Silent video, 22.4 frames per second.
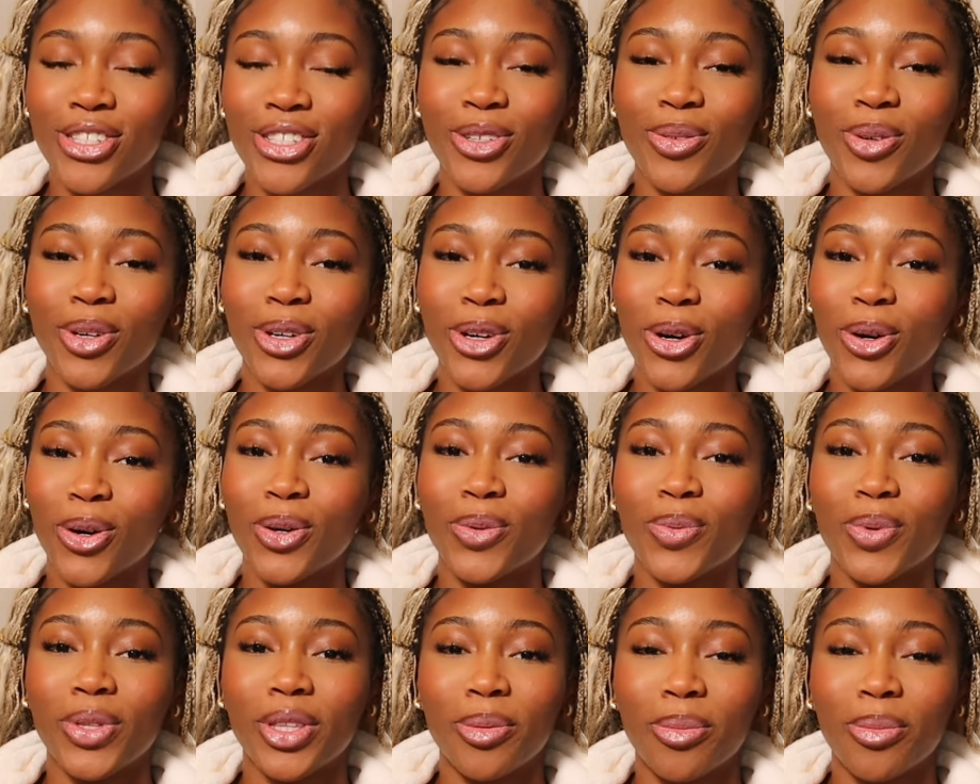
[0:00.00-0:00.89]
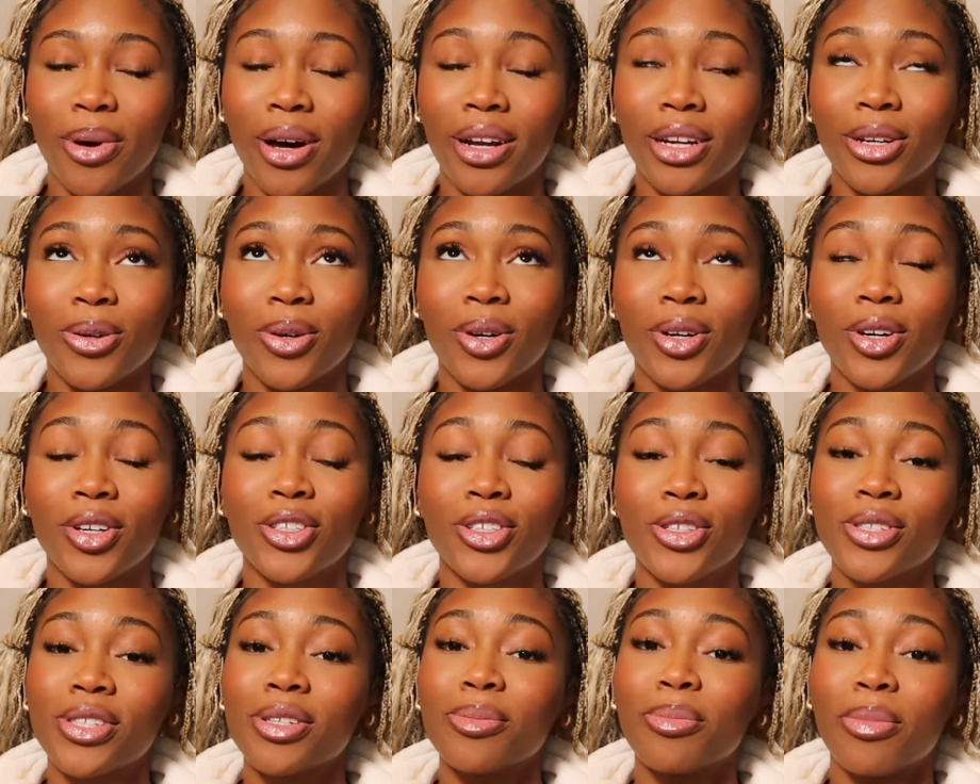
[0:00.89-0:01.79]
So you want to go in with the body
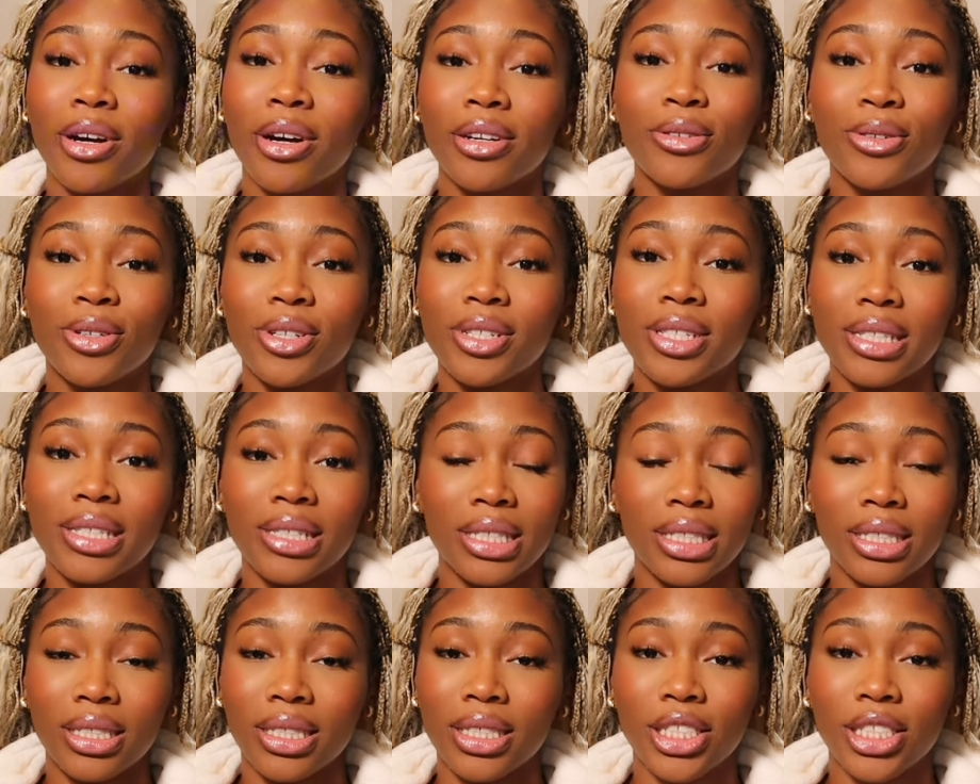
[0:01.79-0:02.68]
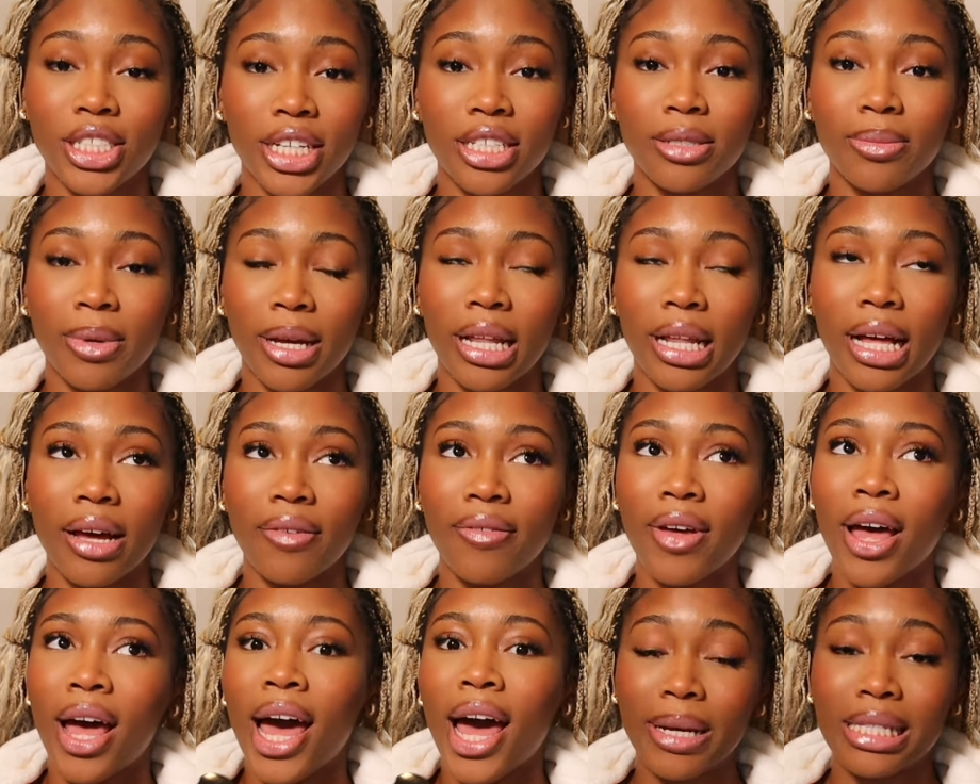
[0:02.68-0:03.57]
oil. Using body oils has literally changed my life.